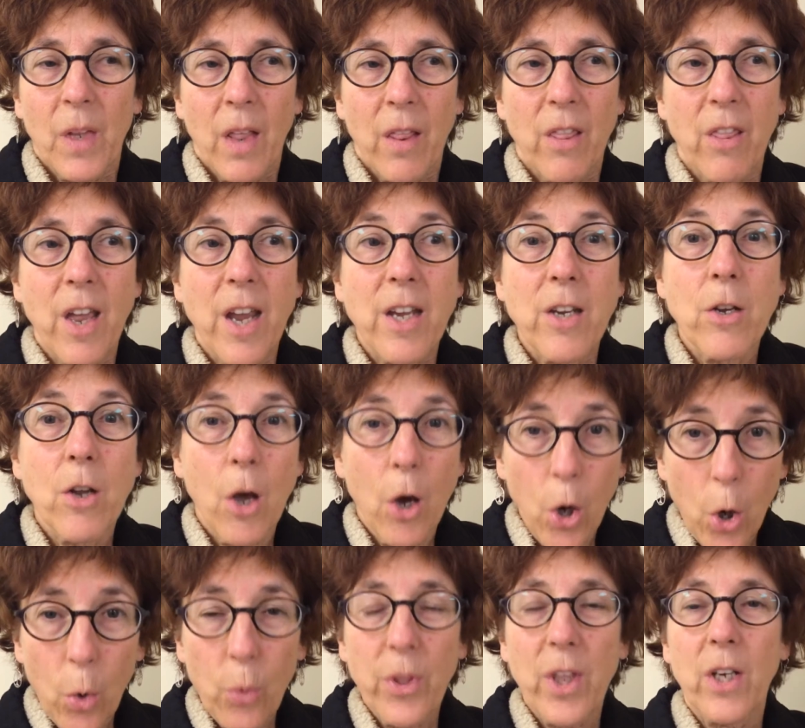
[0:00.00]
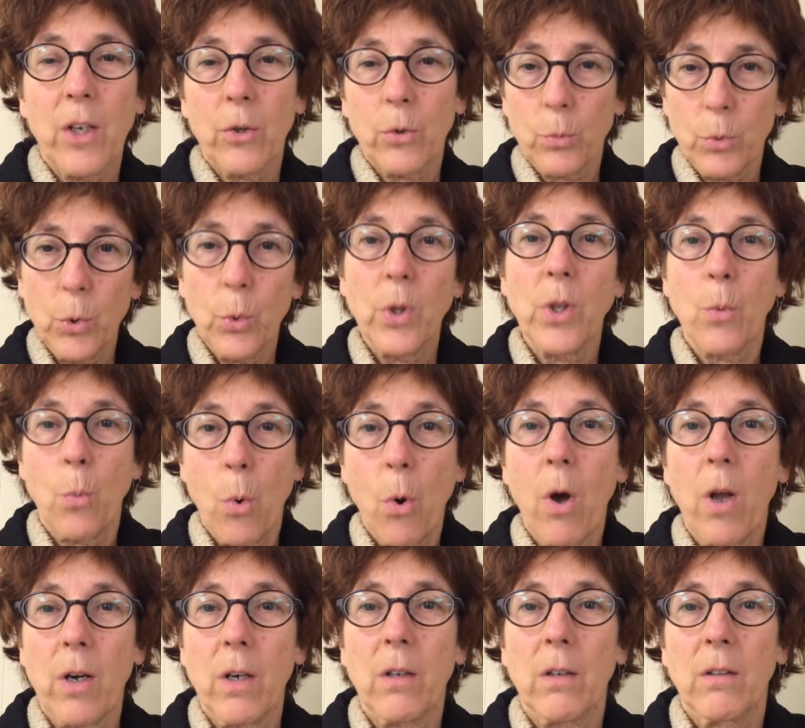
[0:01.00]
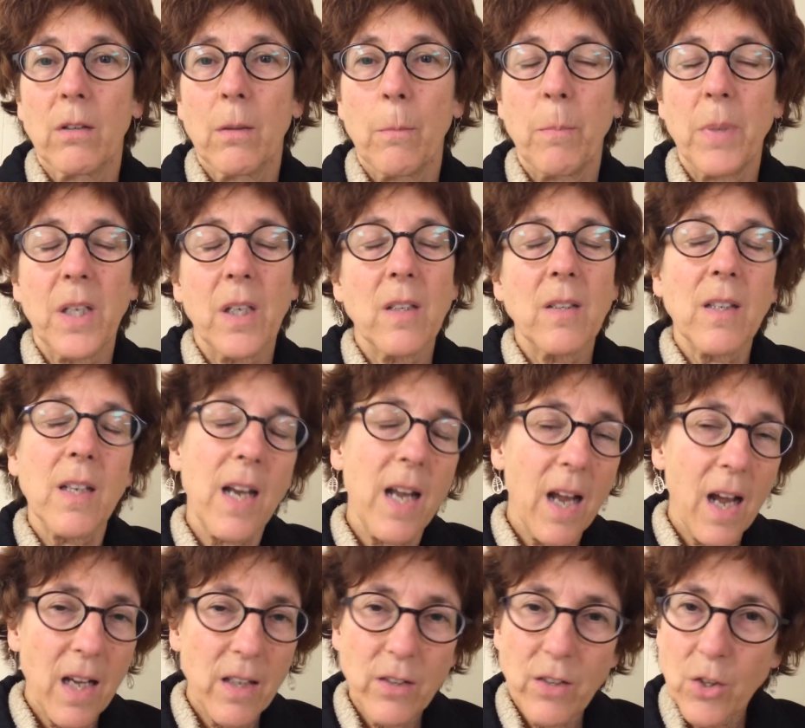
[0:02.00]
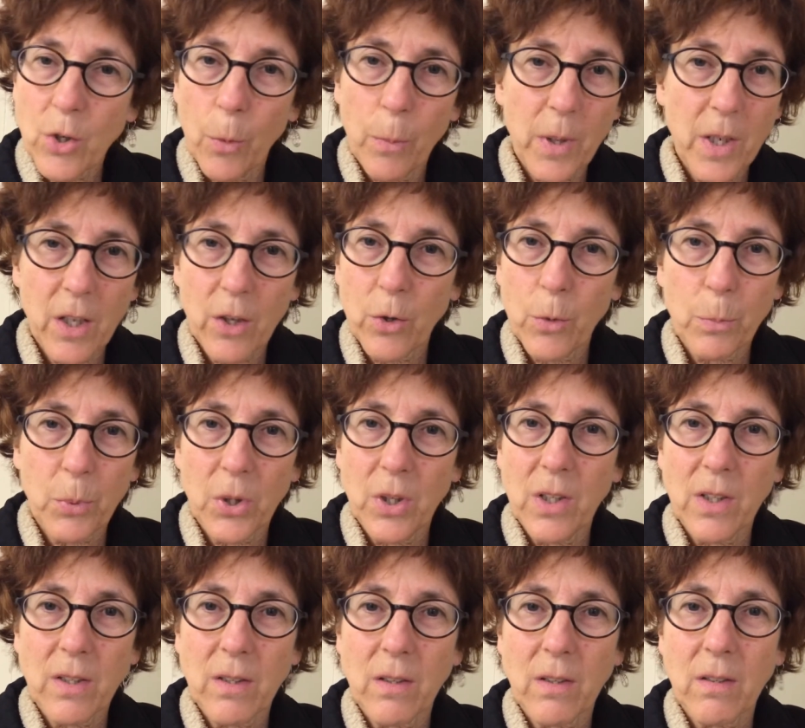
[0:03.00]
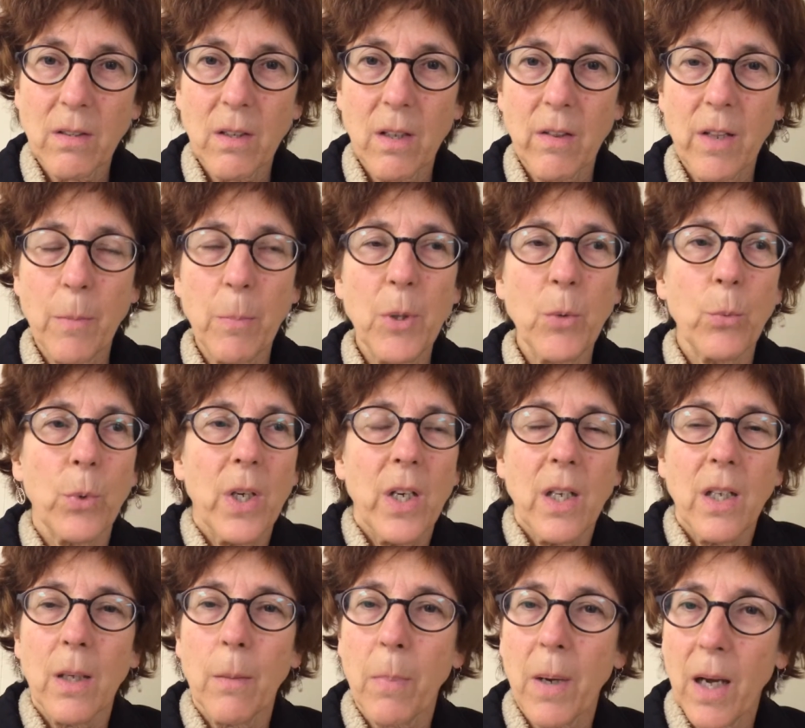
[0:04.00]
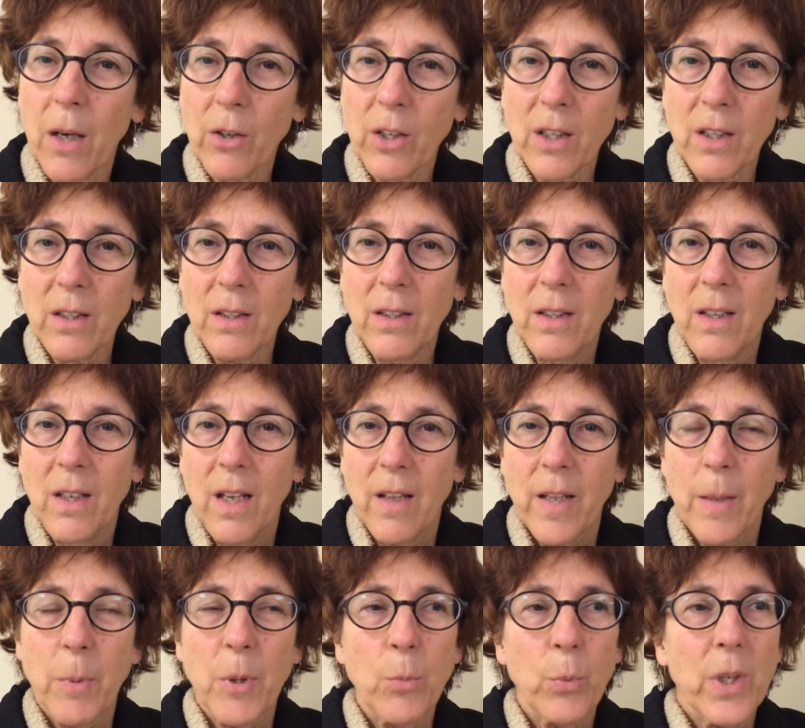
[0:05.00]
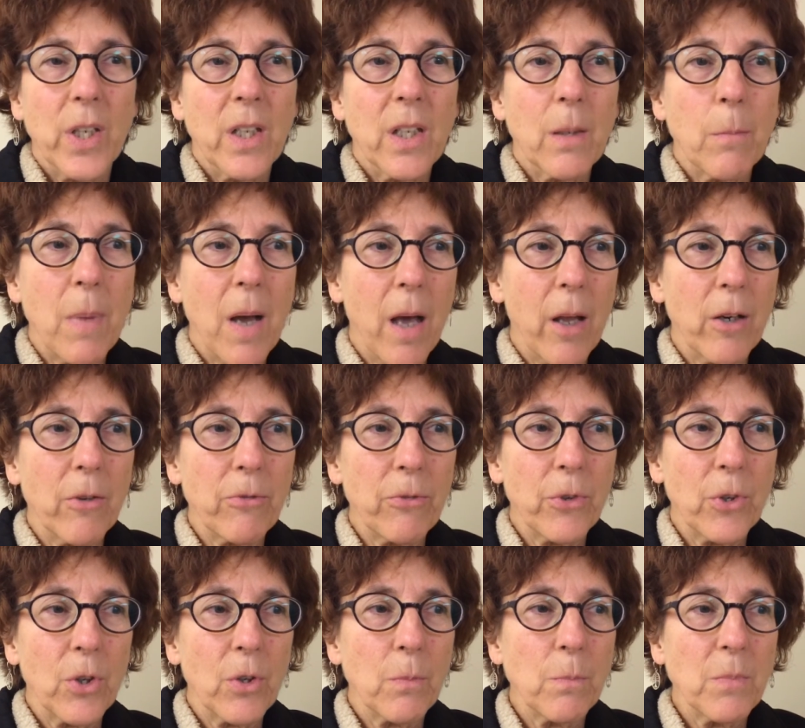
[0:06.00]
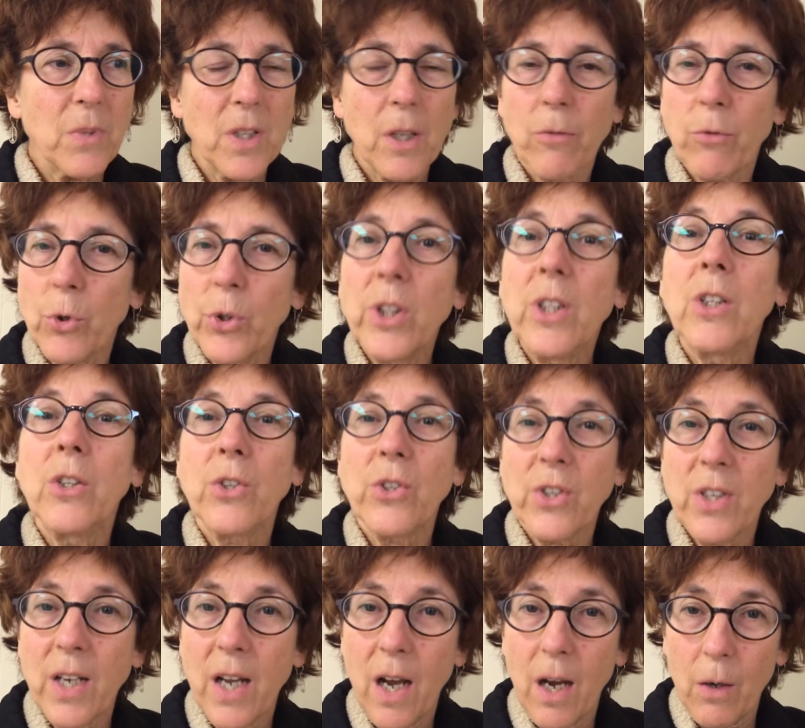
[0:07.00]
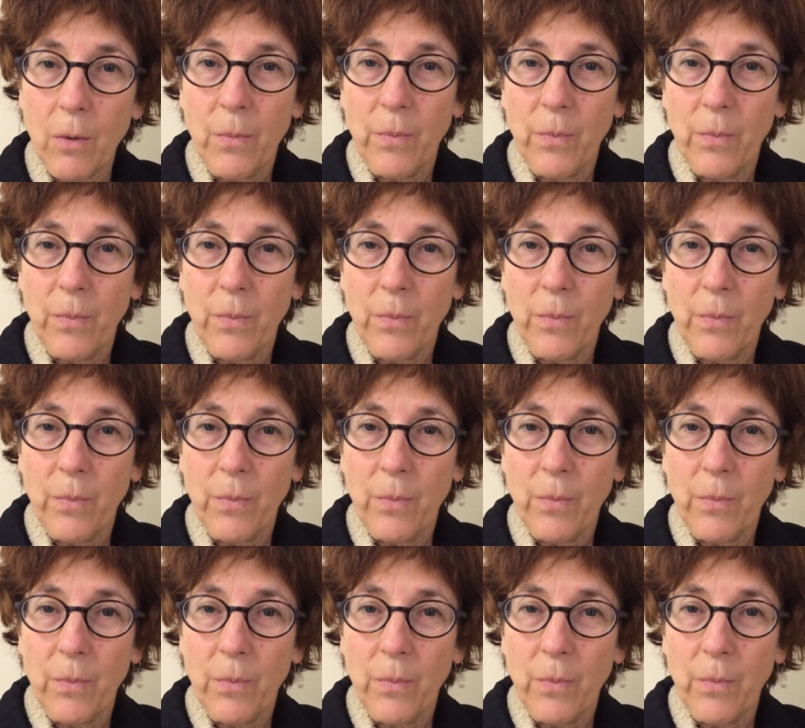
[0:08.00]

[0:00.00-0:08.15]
They know that it'll ruin the water because it has so many other places. They've been reading about it. They've been reading about it for several years now.